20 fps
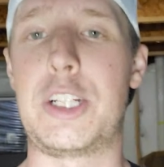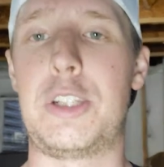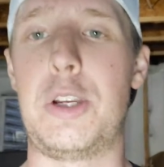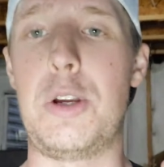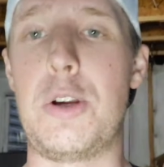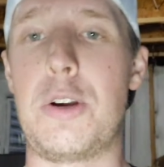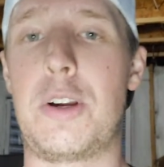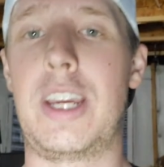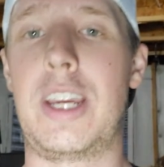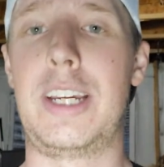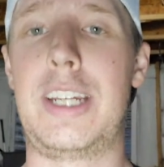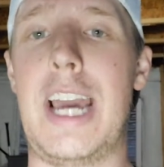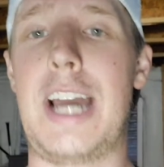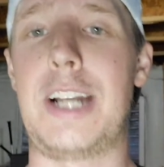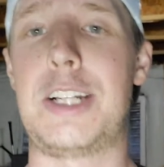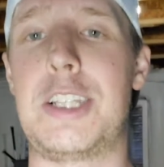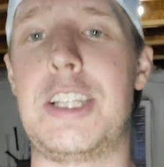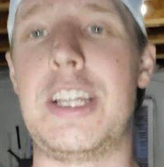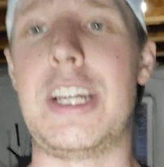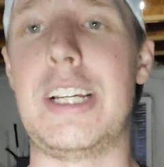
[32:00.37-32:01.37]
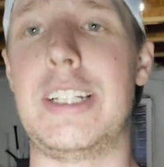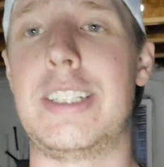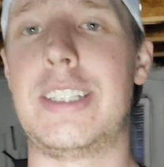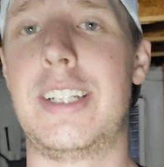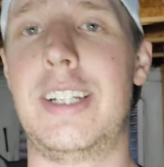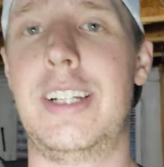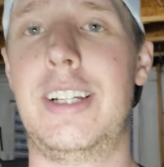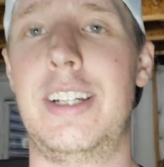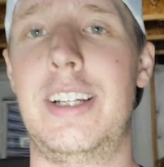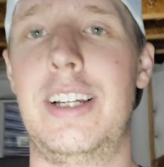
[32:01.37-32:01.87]
so you can catch
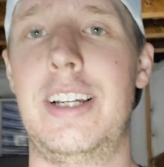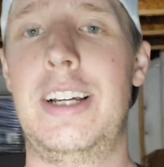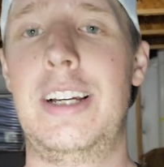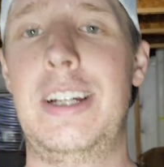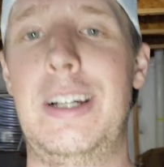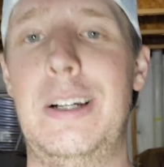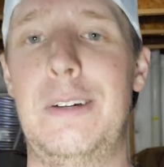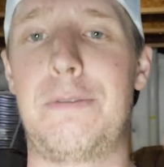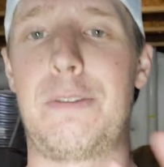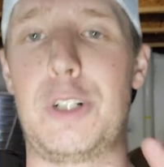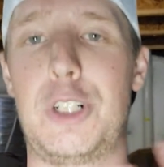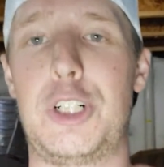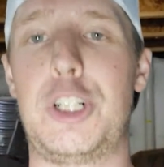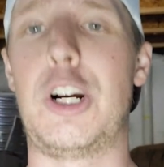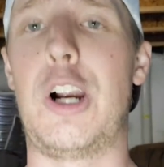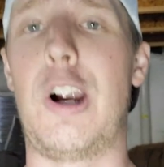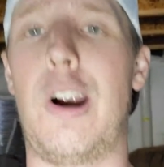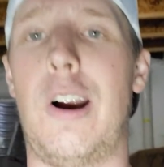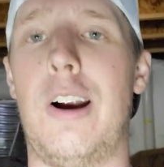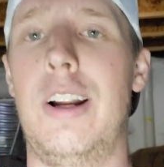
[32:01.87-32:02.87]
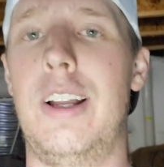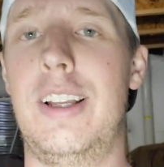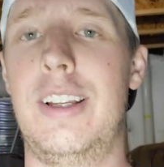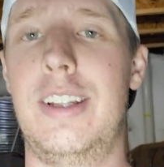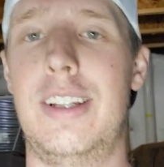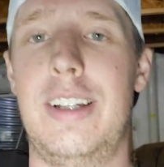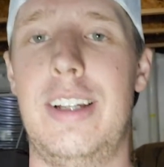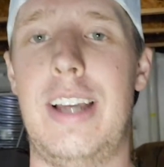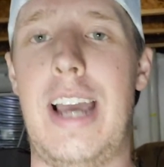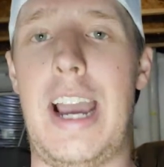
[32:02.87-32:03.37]
these for sure
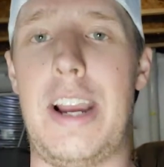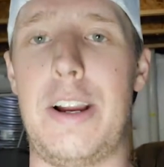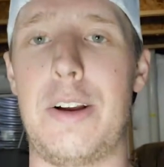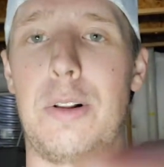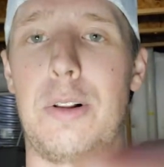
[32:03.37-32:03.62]
at your